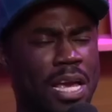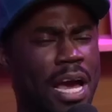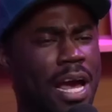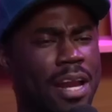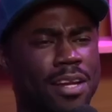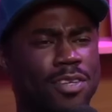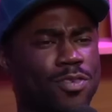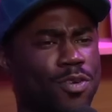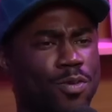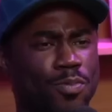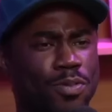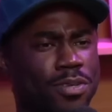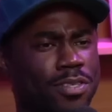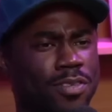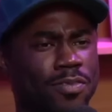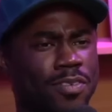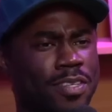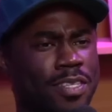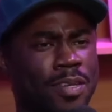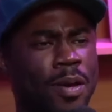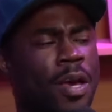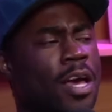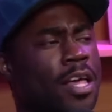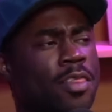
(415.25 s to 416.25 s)
got to do a Prince of
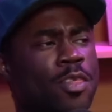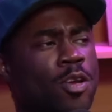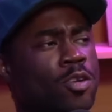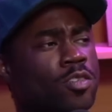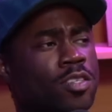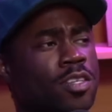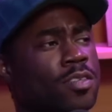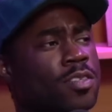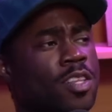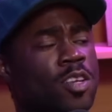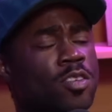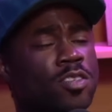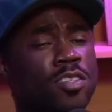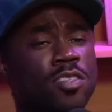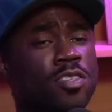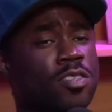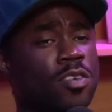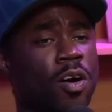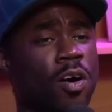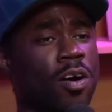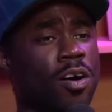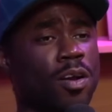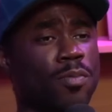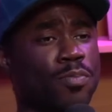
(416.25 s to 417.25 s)
Egypt. There's a
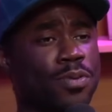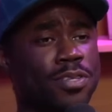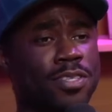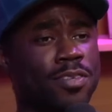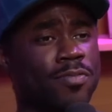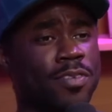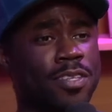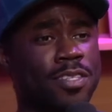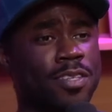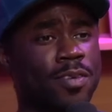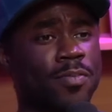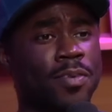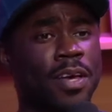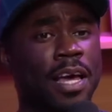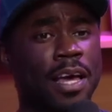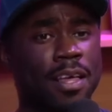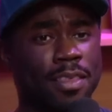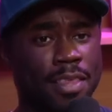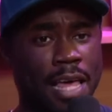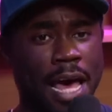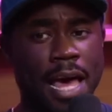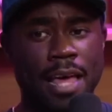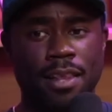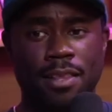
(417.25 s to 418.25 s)
song on Prince of Egypt
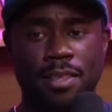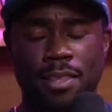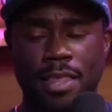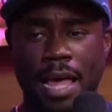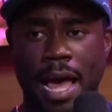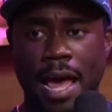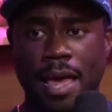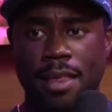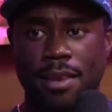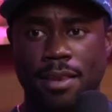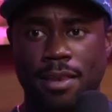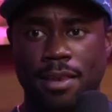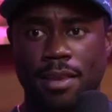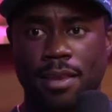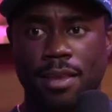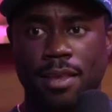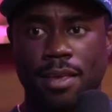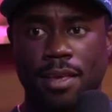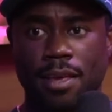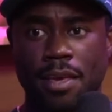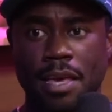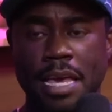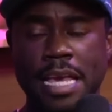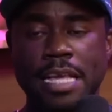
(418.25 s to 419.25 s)
that
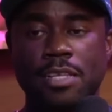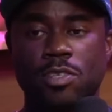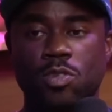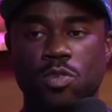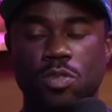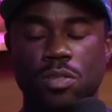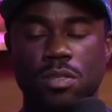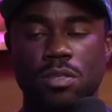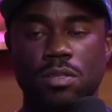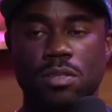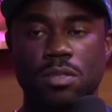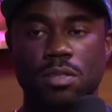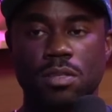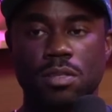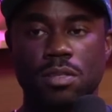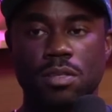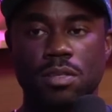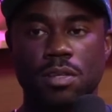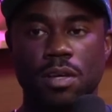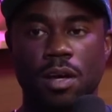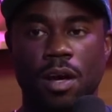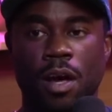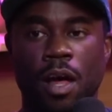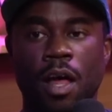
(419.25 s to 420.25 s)
is
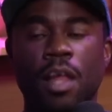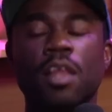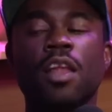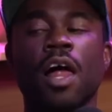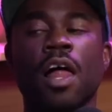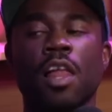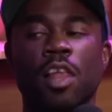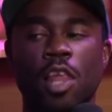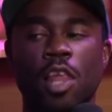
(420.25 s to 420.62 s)
a